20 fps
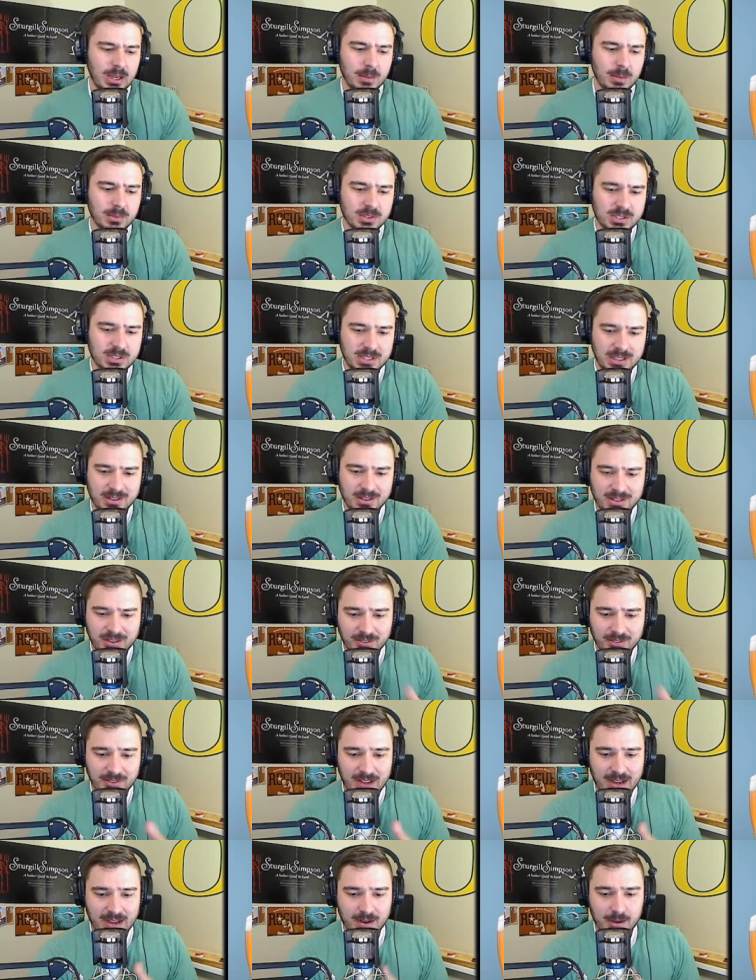Sierra
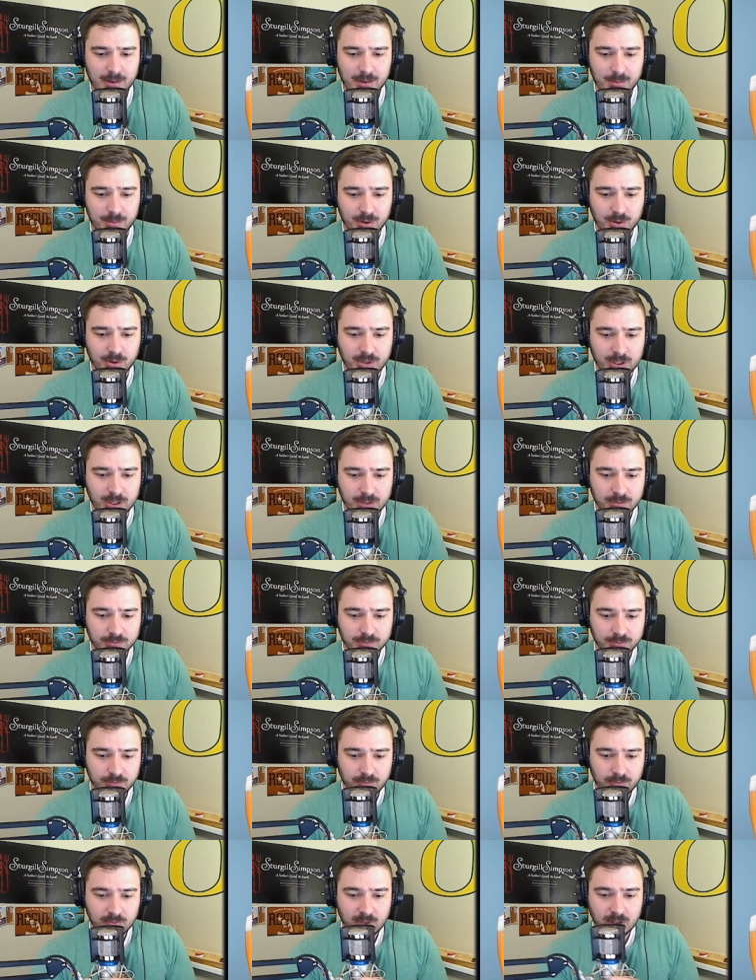Nevada Brewing,
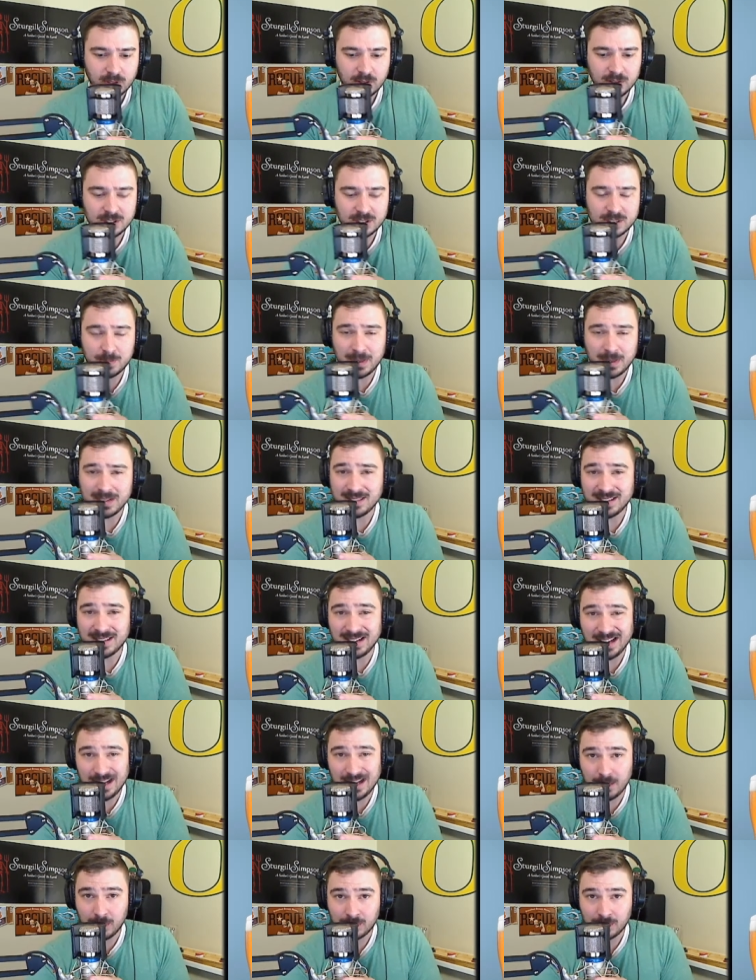despite the
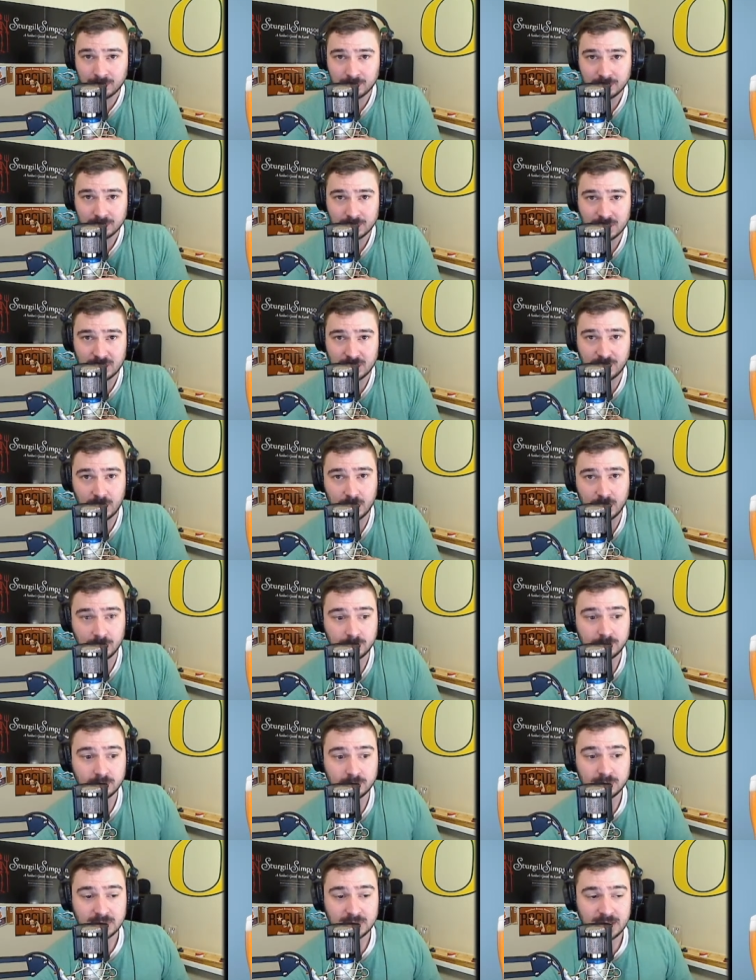name, is from
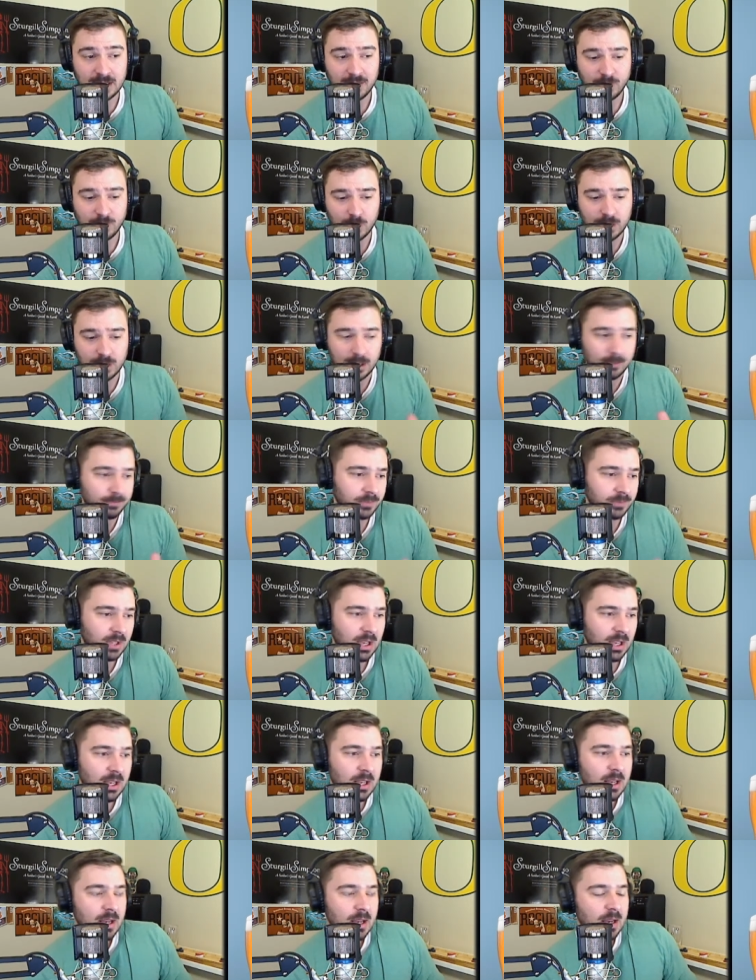California.
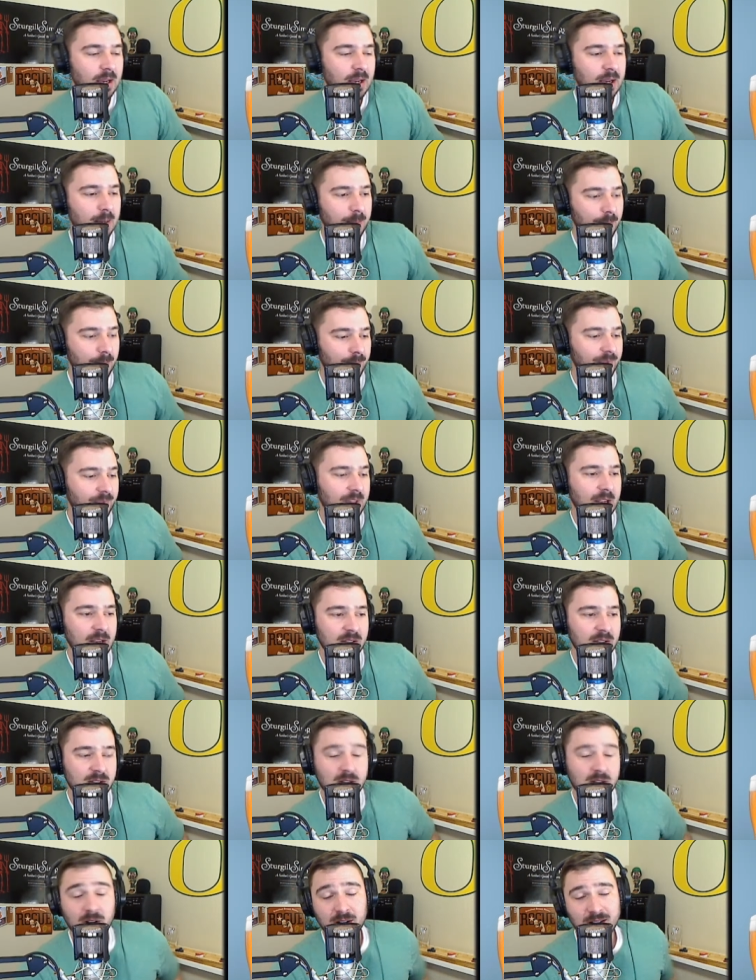They
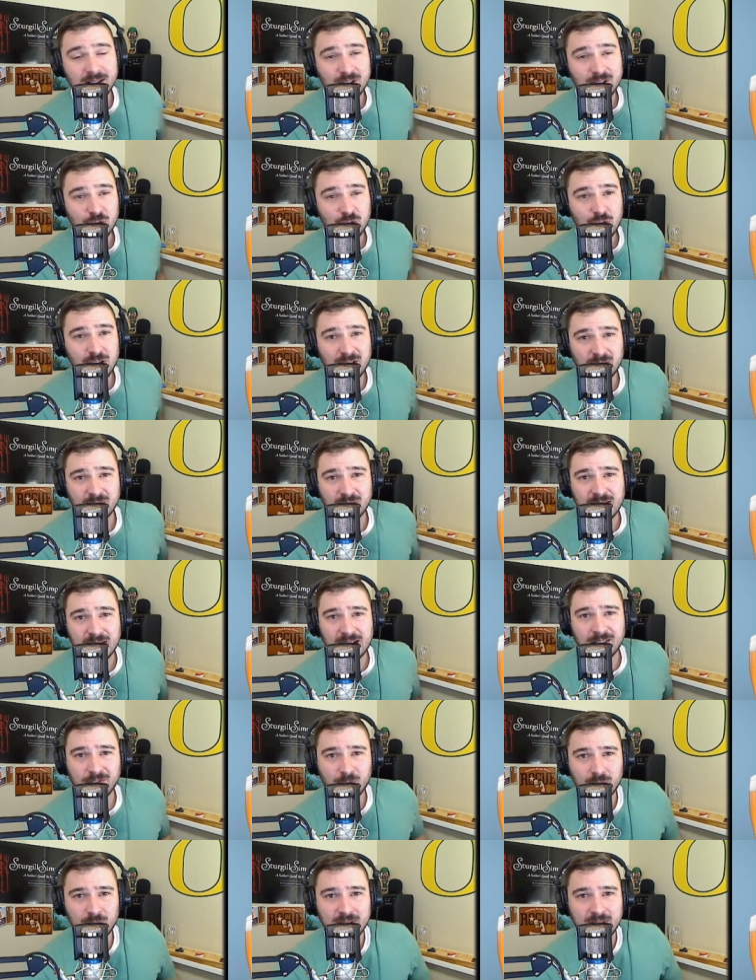started in Chico,
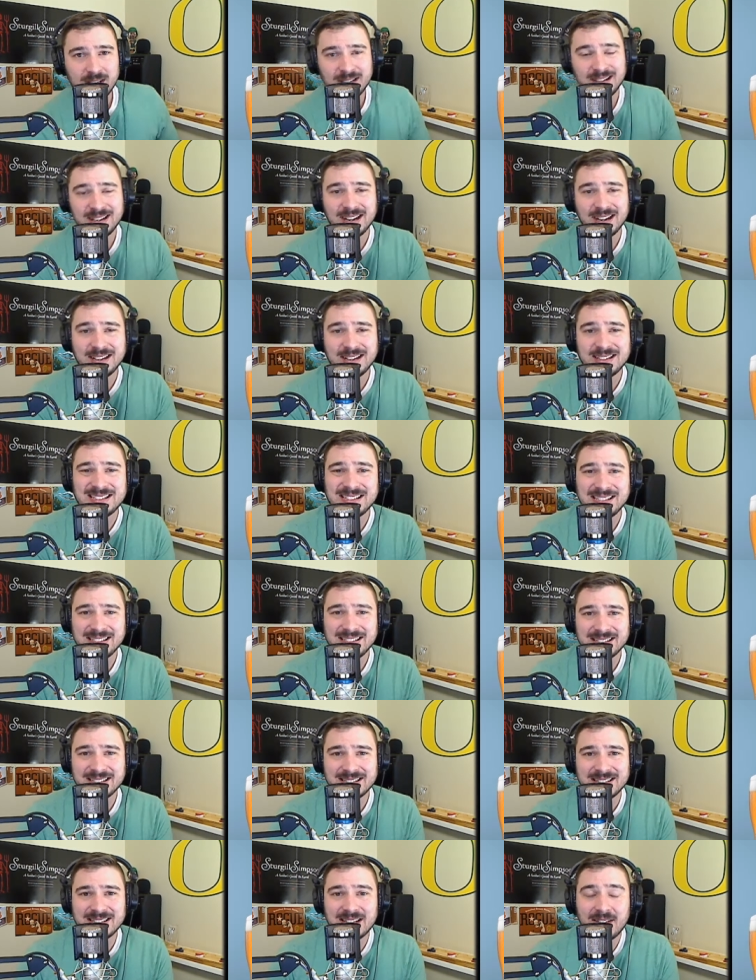California in
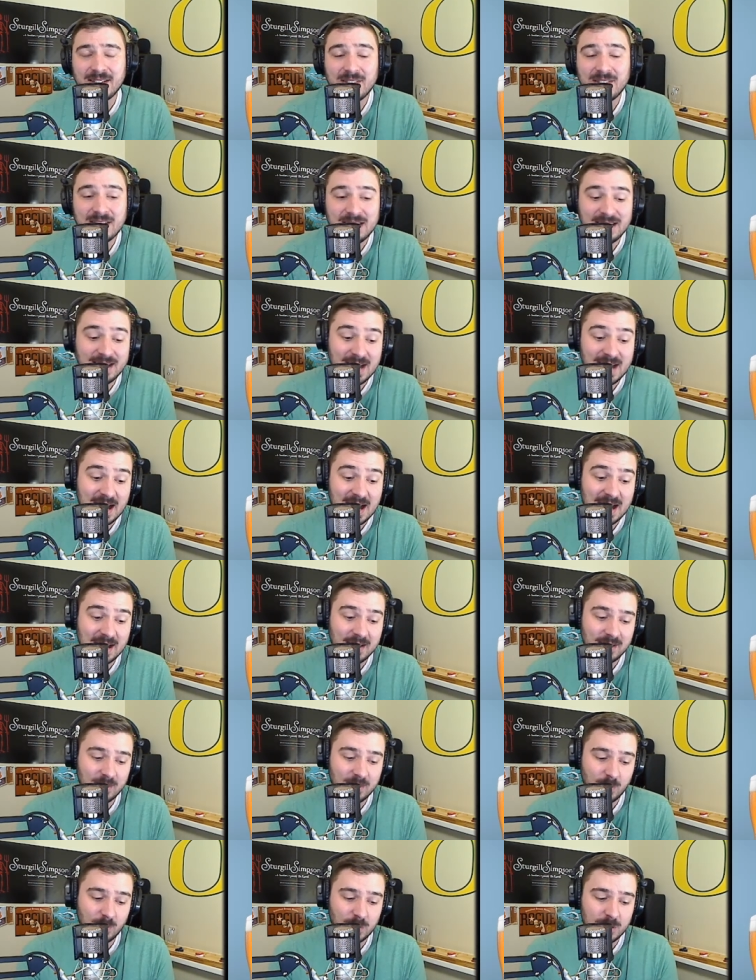
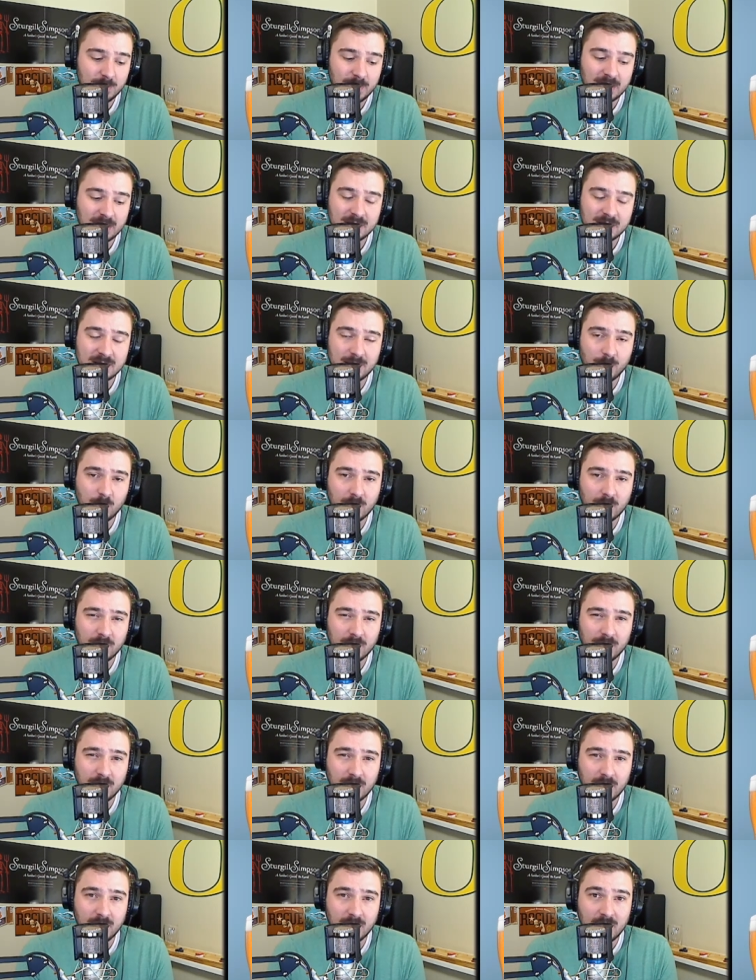1979, which makes them one
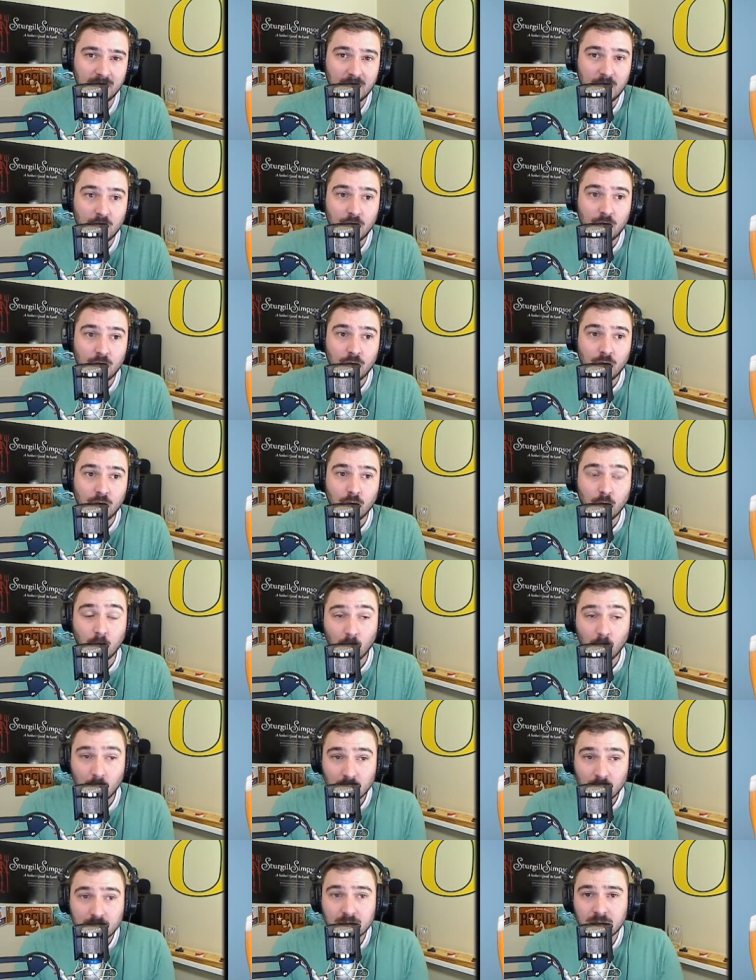of the
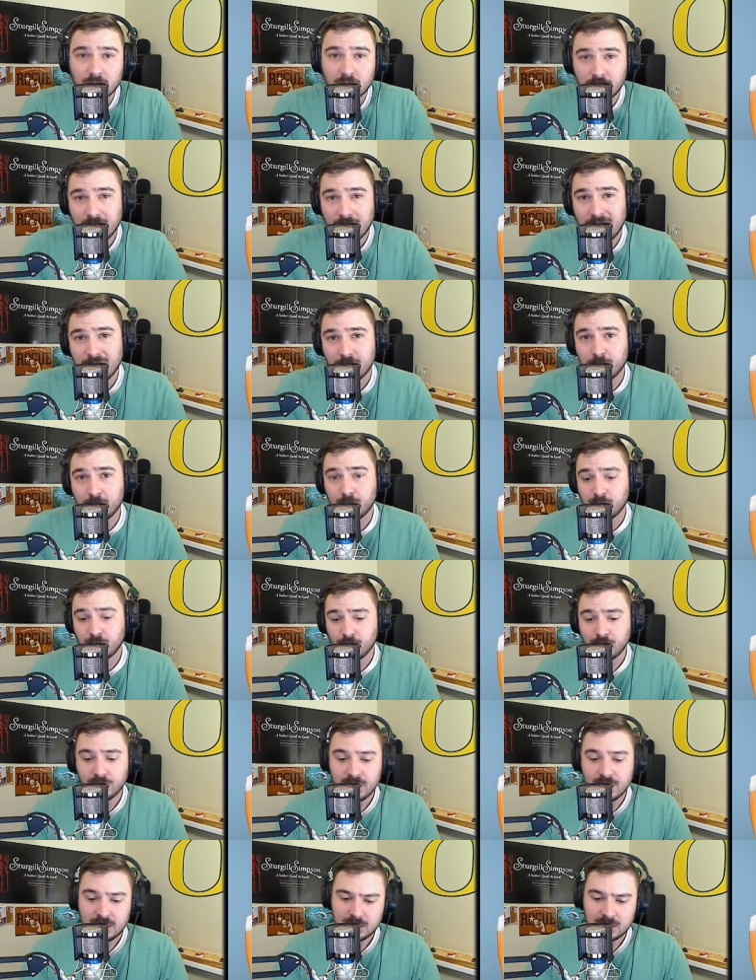older craft
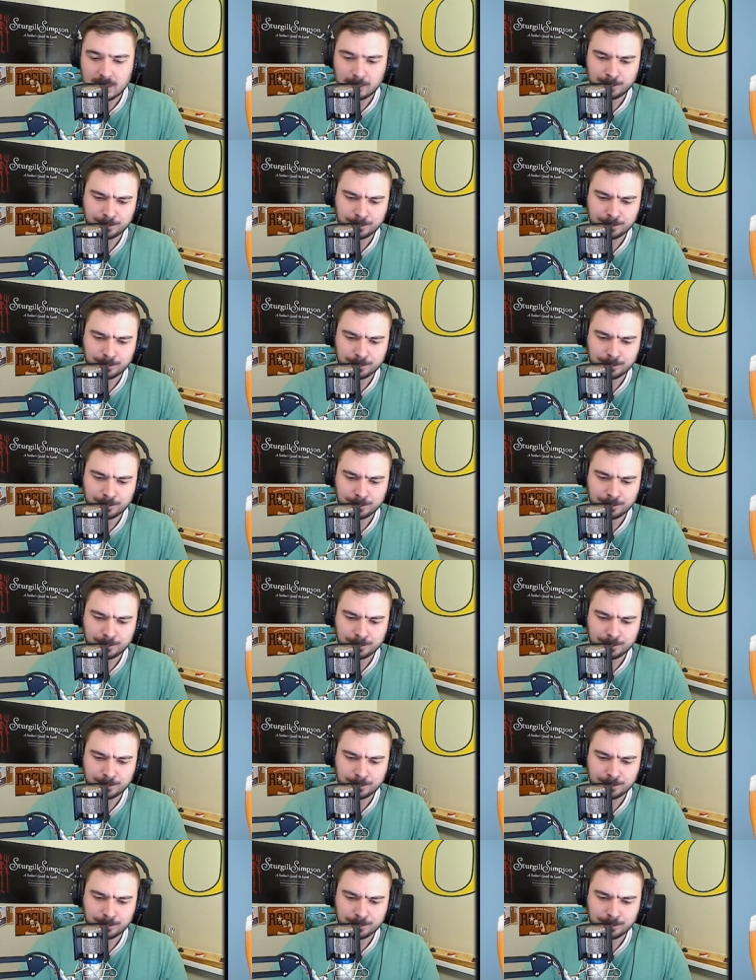breweries.